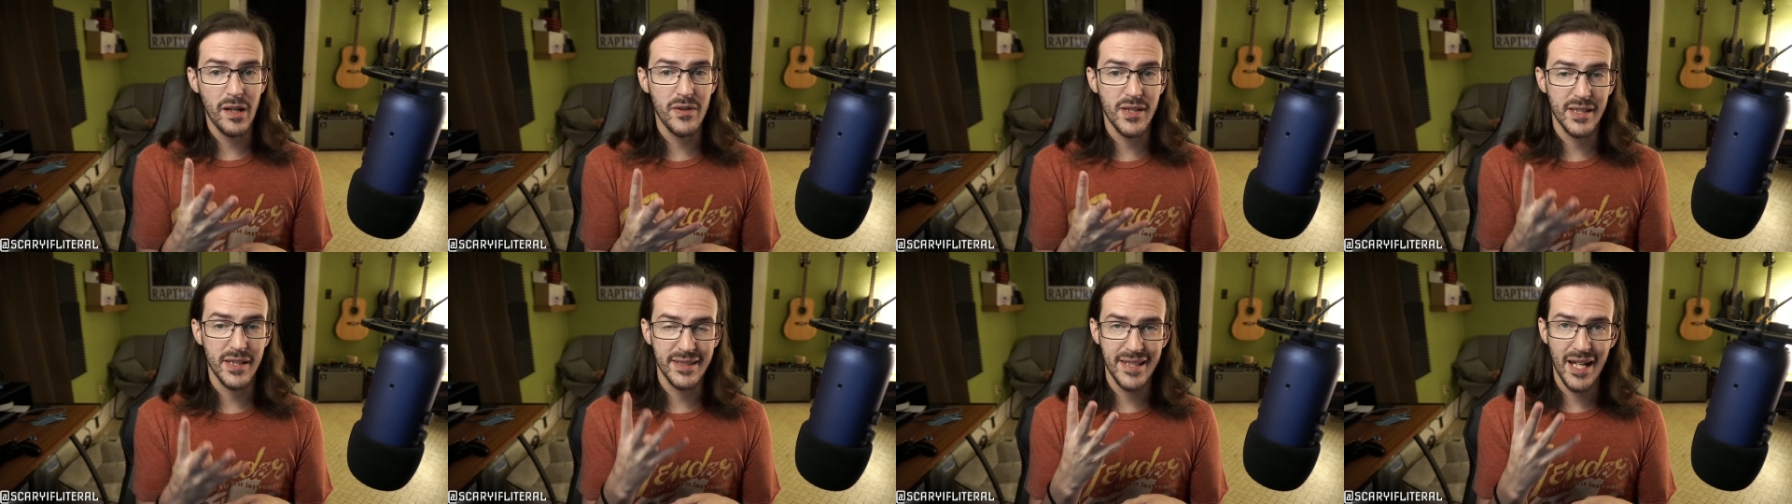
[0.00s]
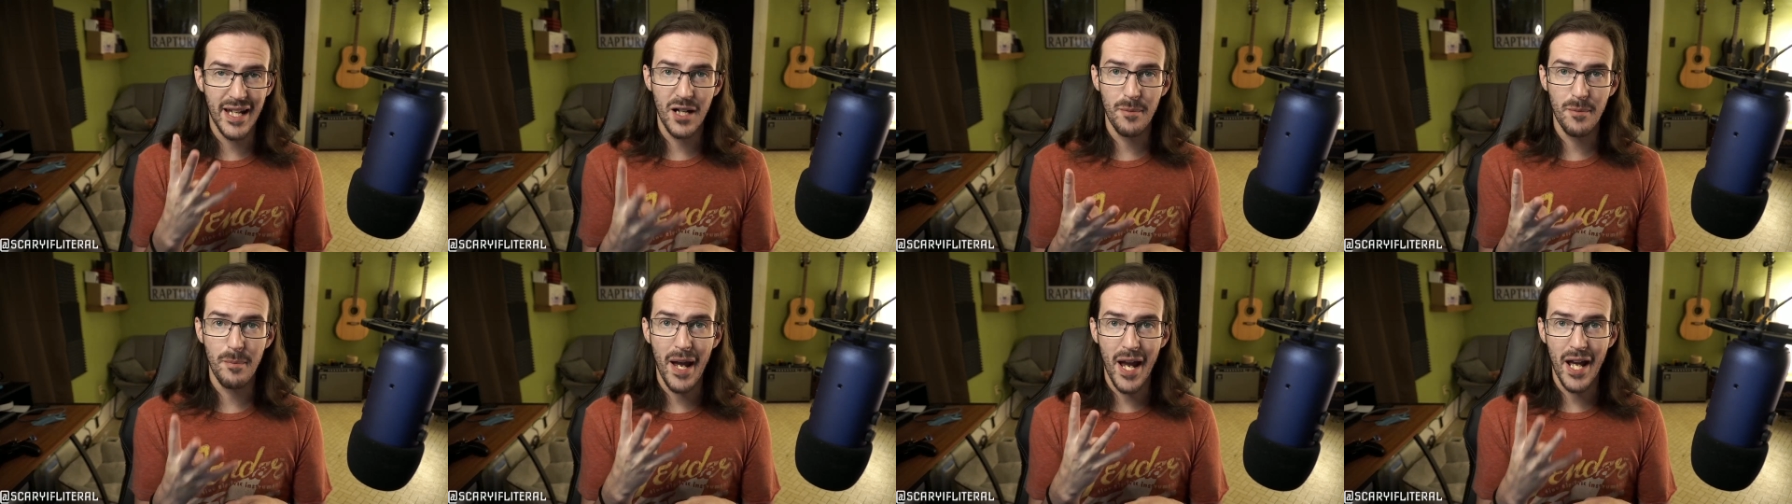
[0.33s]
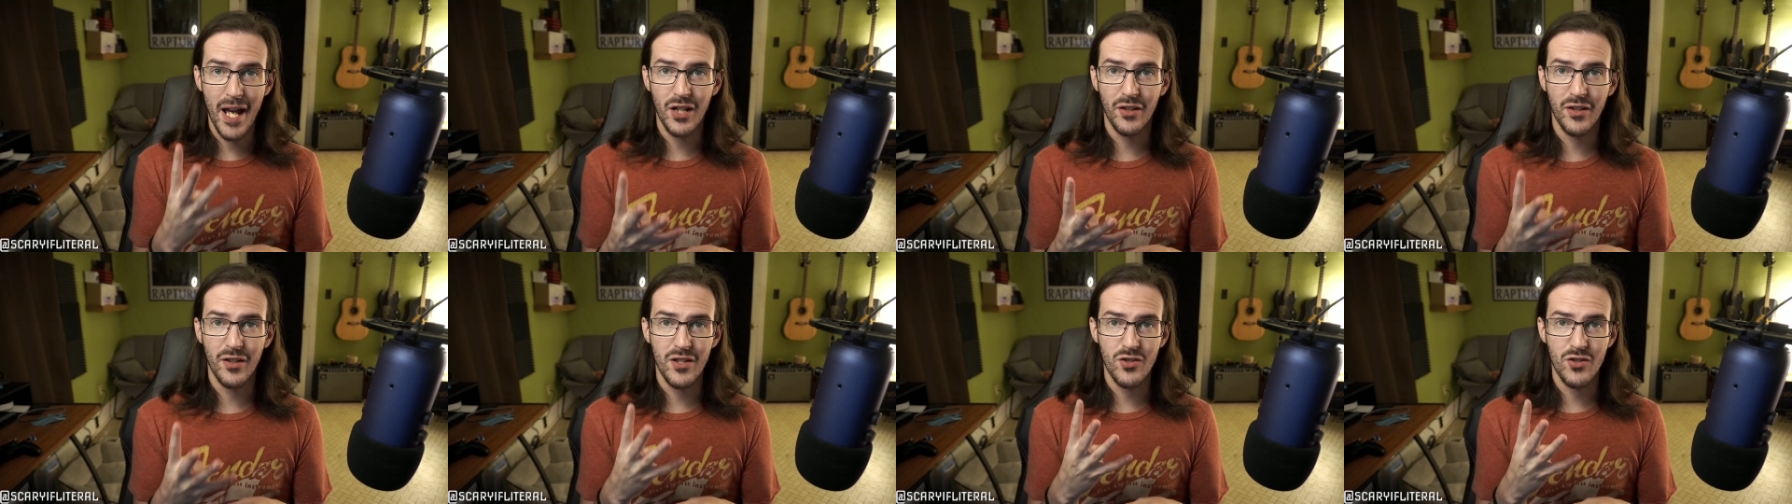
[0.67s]
that their
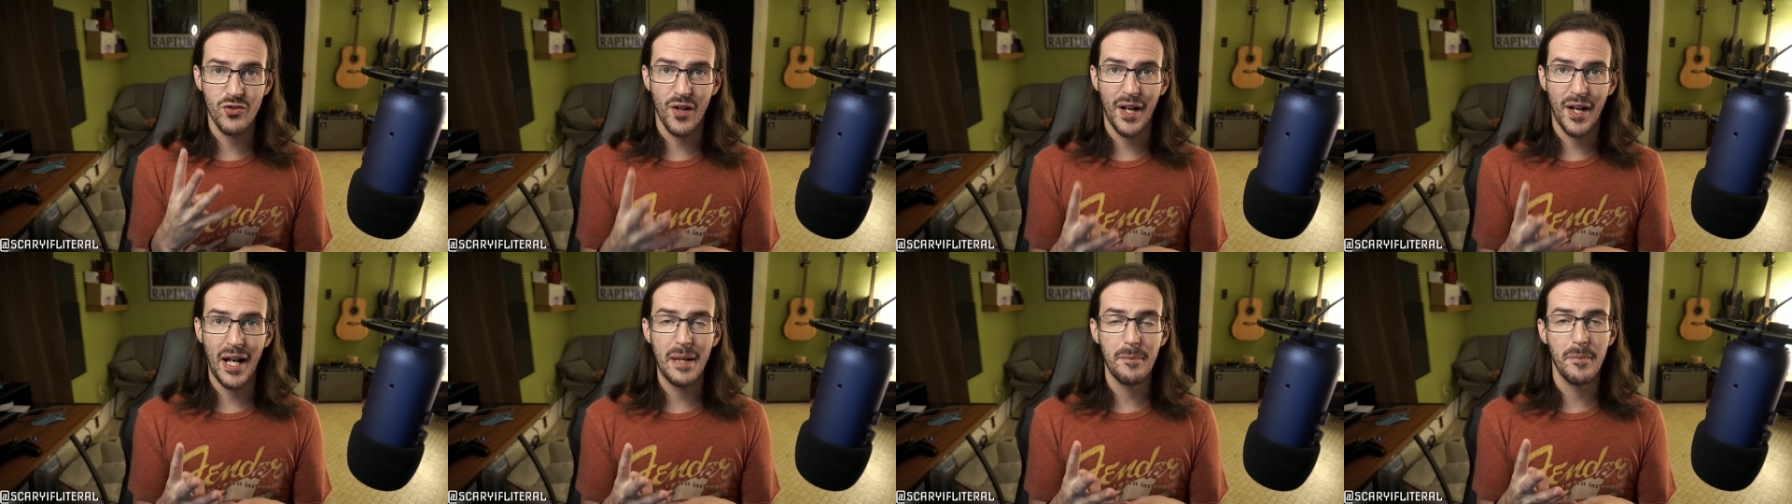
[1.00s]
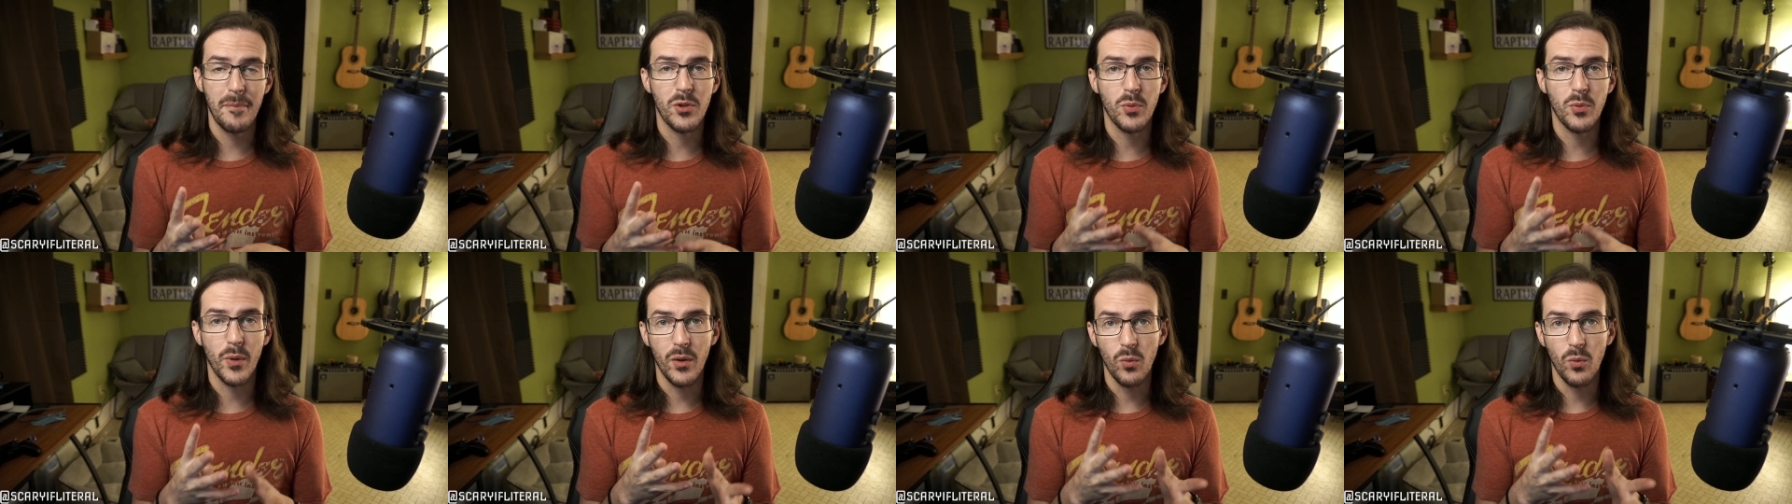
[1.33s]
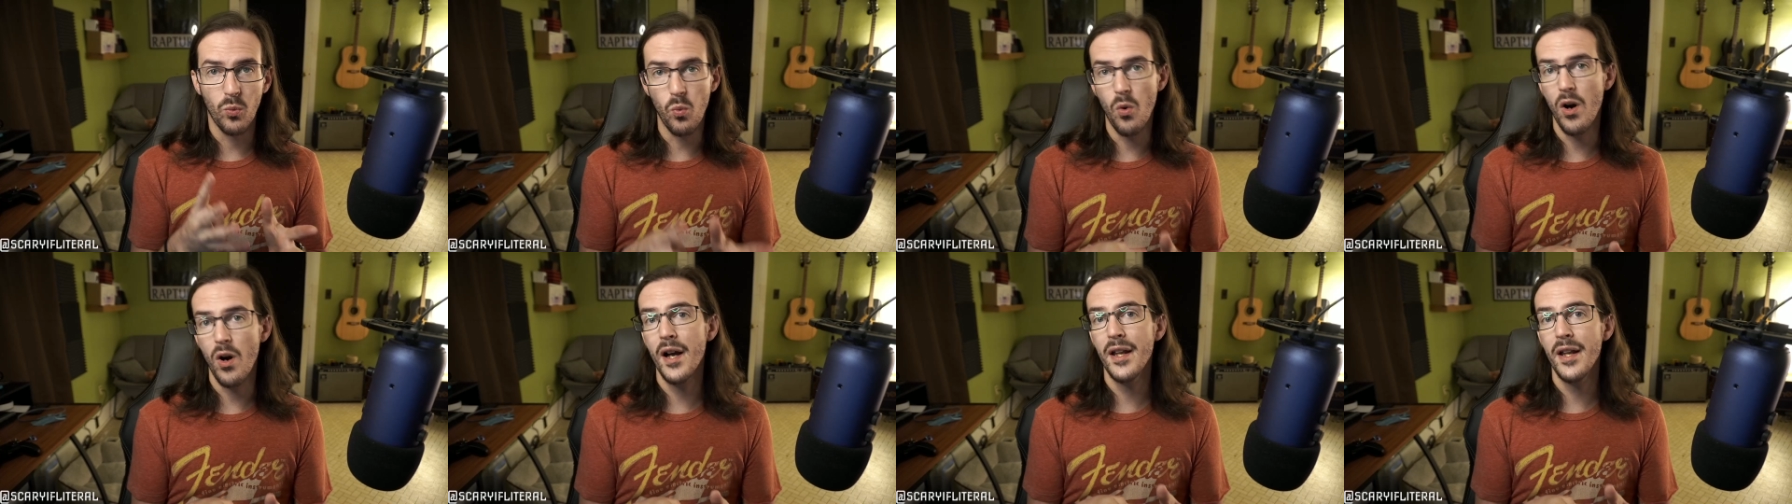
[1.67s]
battery drained
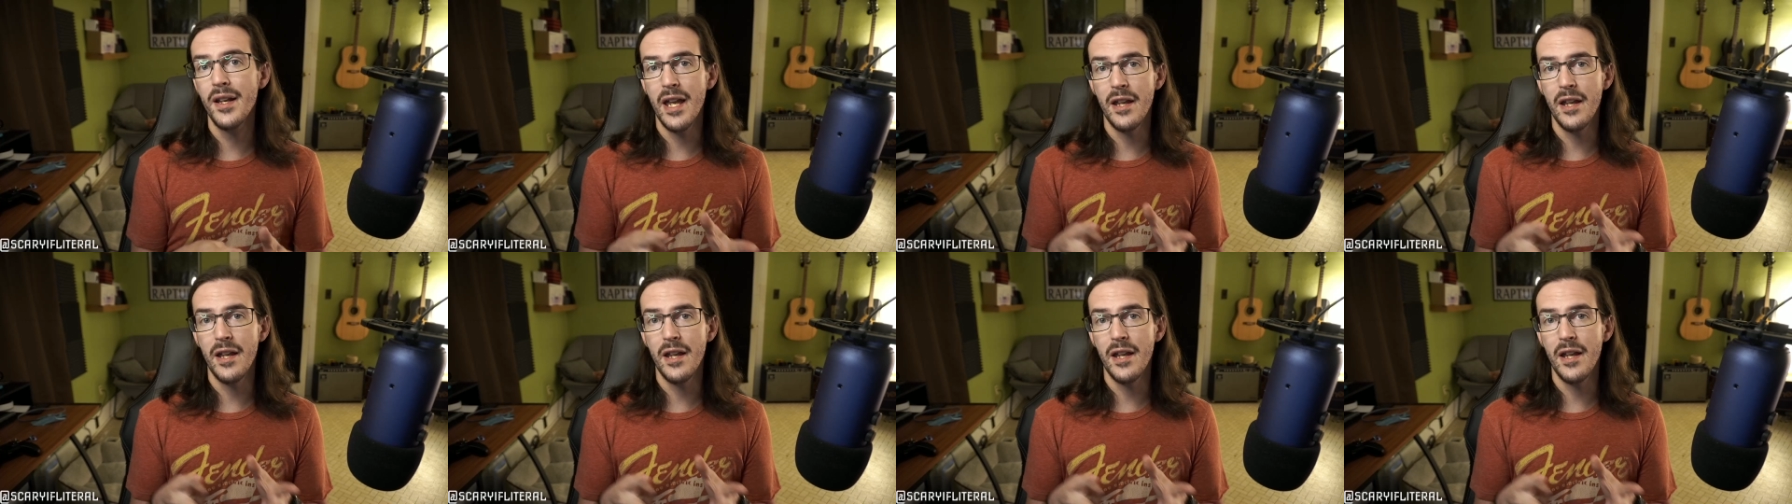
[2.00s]
between 1